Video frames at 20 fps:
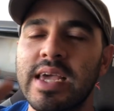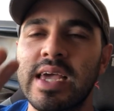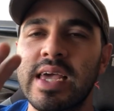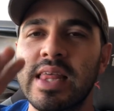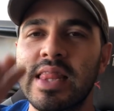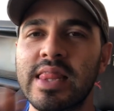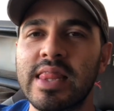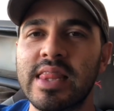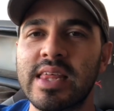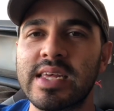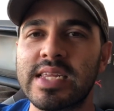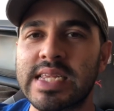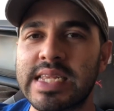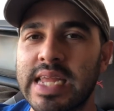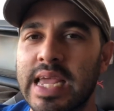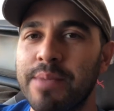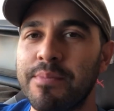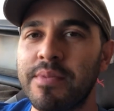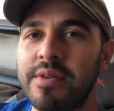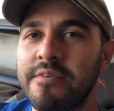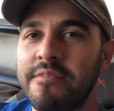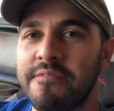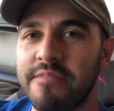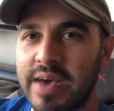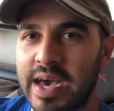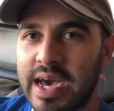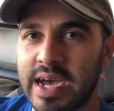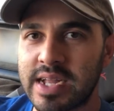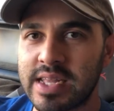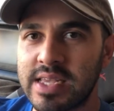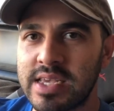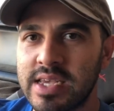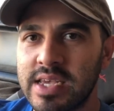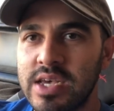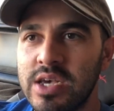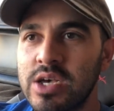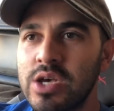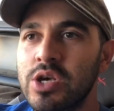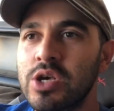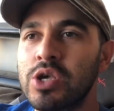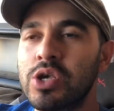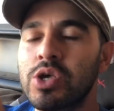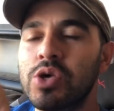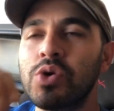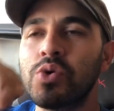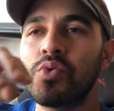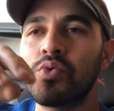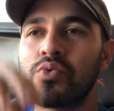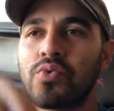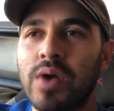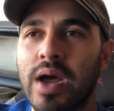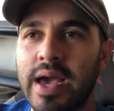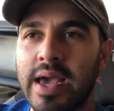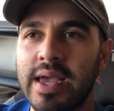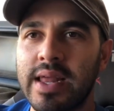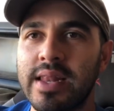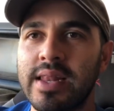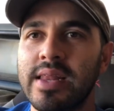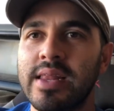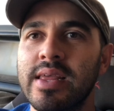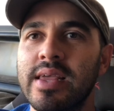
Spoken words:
in the Statement of Fact, you write